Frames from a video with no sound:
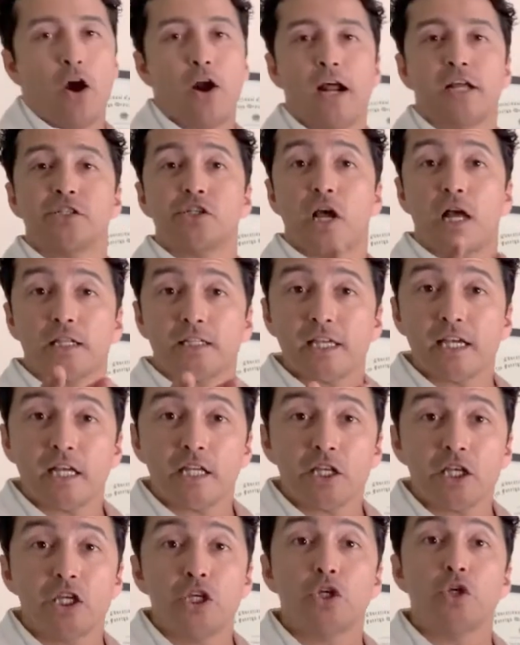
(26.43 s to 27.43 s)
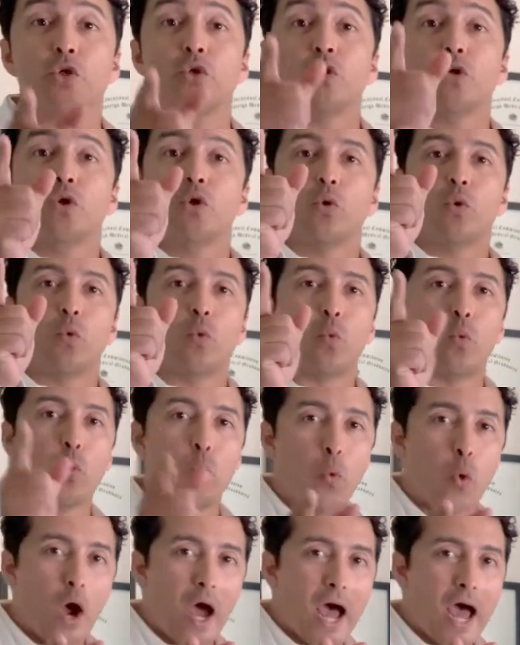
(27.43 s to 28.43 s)
All right, so I'll tell you
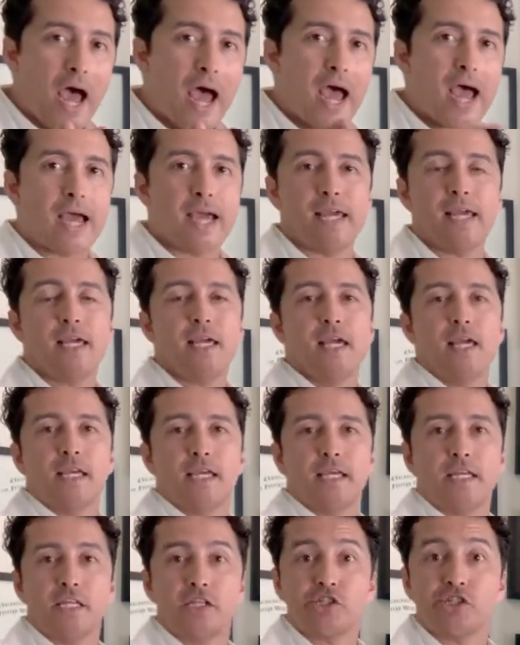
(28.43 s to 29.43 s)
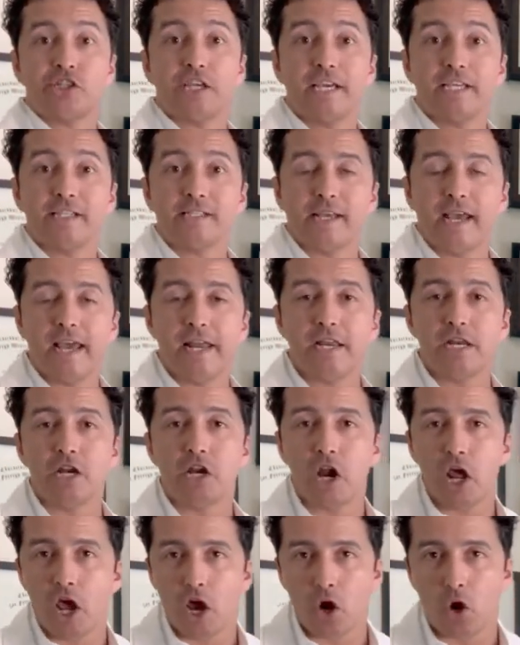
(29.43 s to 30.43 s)
why it is yes
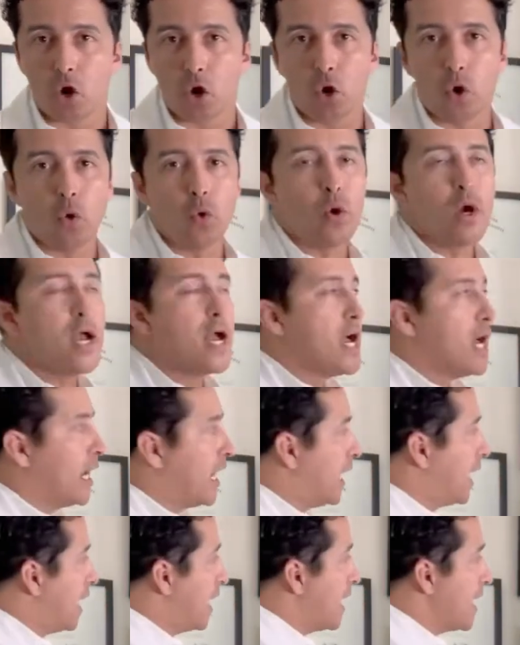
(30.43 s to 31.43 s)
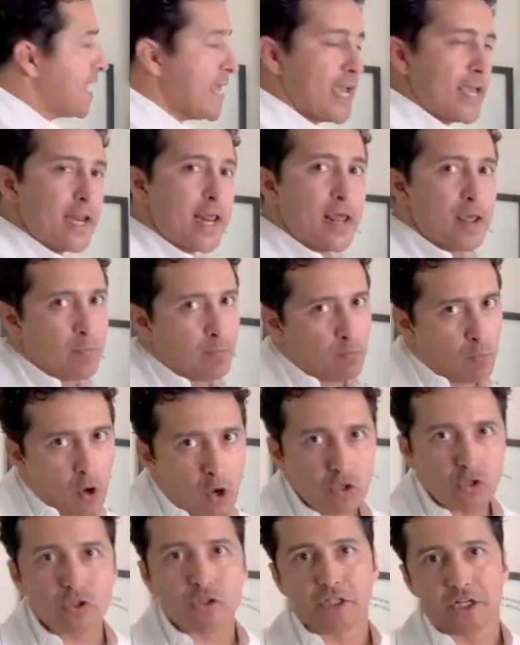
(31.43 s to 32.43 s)
and no, uh, and, and
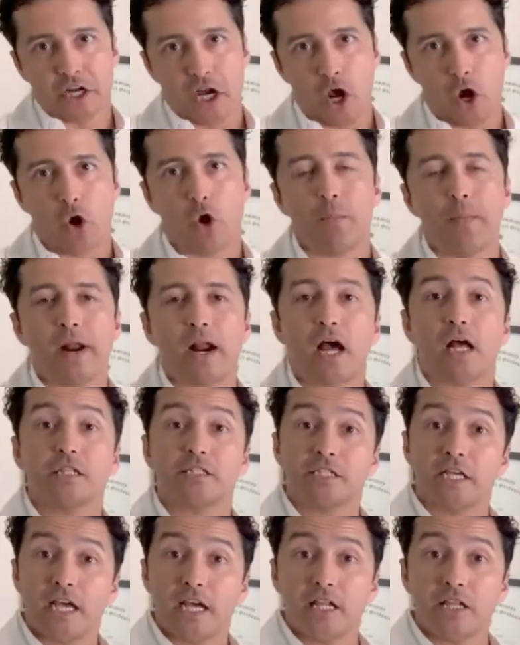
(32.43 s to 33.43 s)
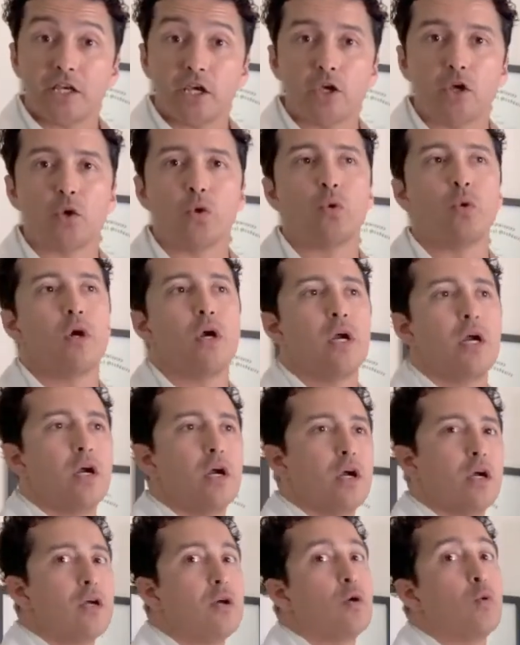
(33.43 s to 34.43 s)
mostly no, but I'll tell you
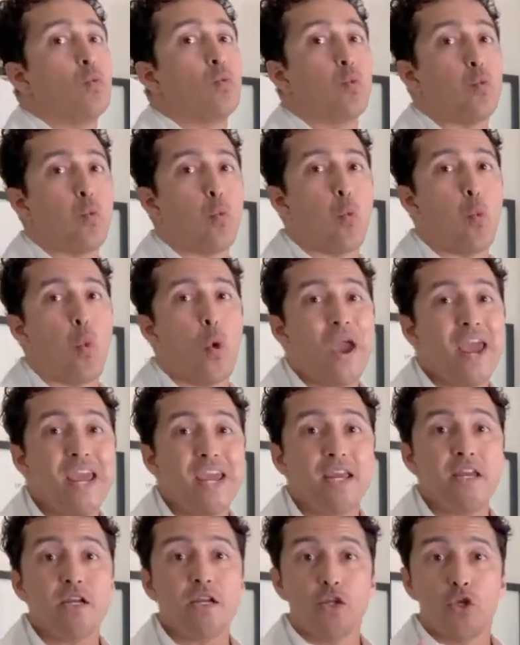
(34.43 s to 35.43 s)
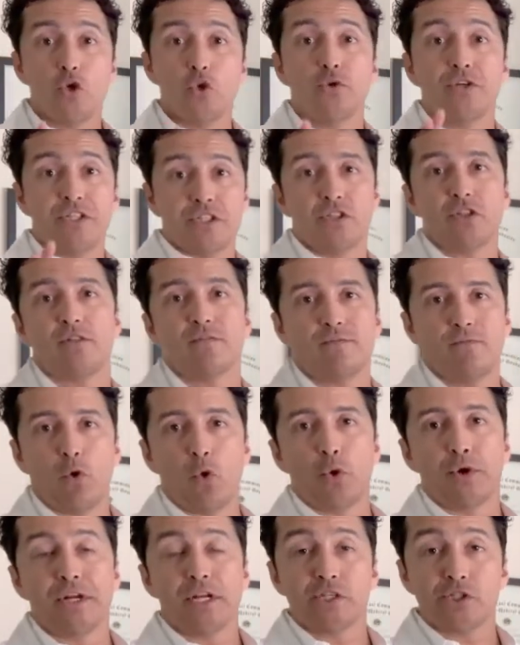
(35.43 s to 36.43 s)
when you need to
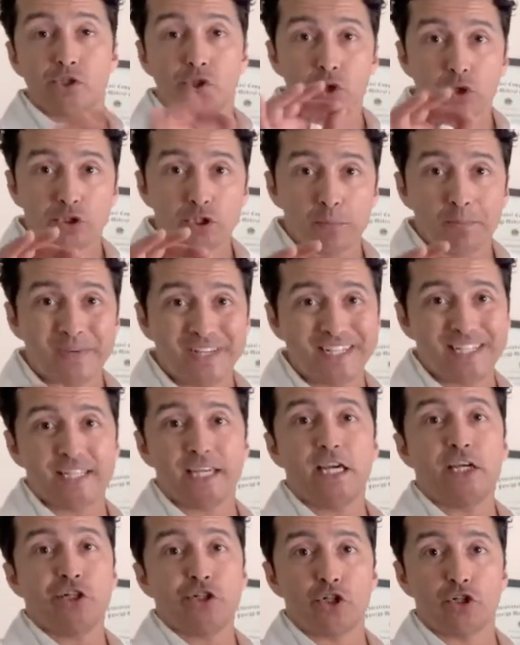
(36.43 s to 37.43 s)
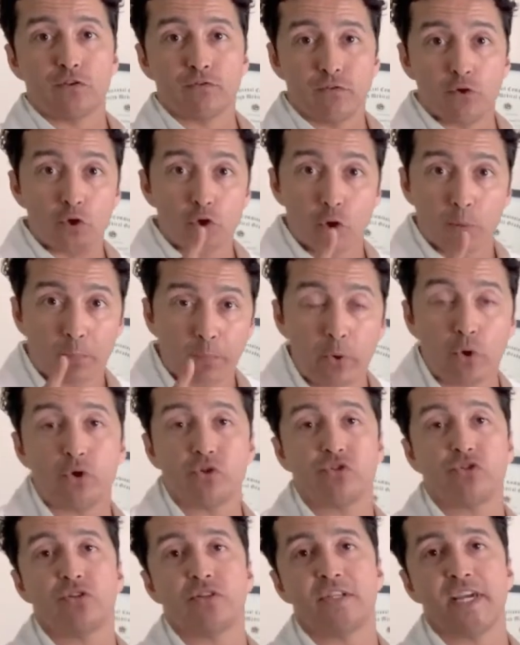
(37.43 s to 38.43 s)
avoid a certain medication for your
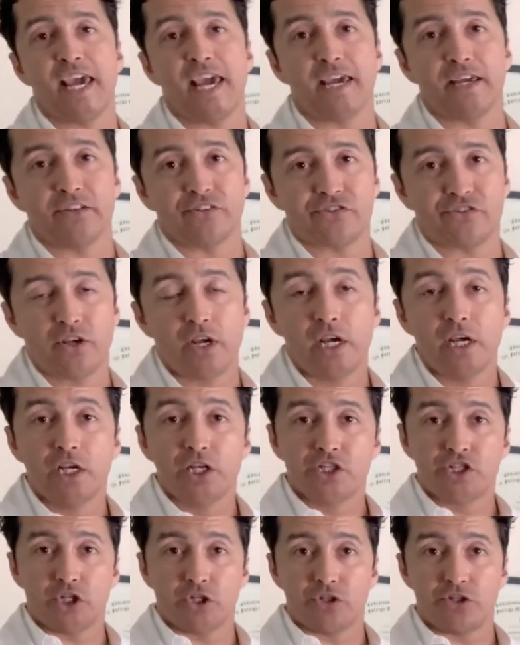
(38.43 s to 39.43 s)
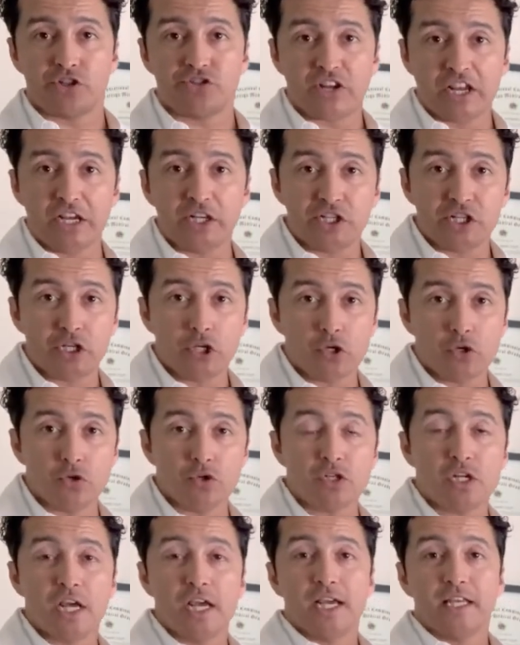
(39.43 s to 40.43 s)
personal case. So stay
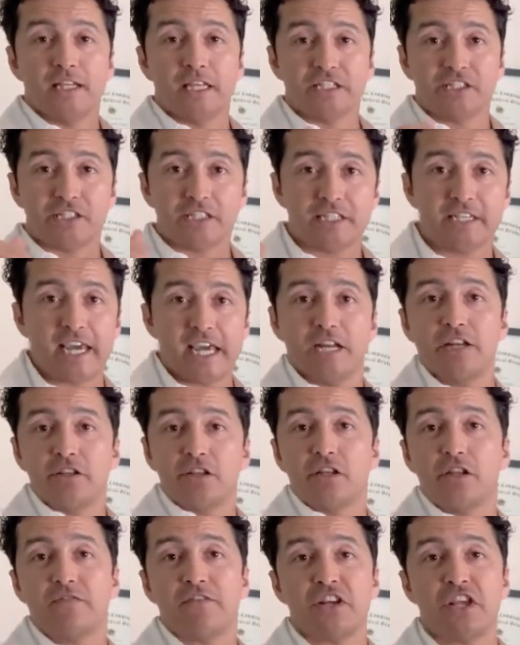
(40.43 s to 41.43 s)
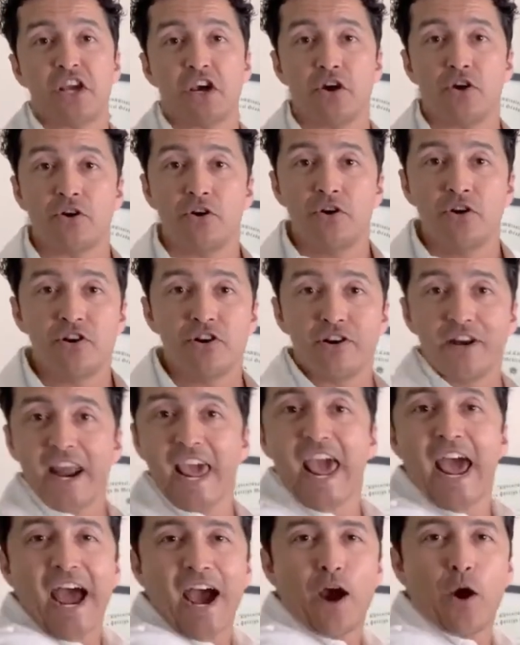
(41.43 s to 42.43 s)
tuned, let's get into the video
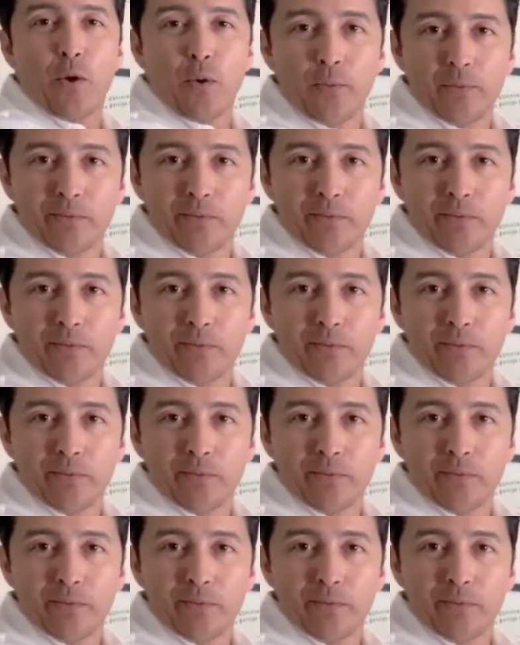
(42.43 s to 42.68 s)
now.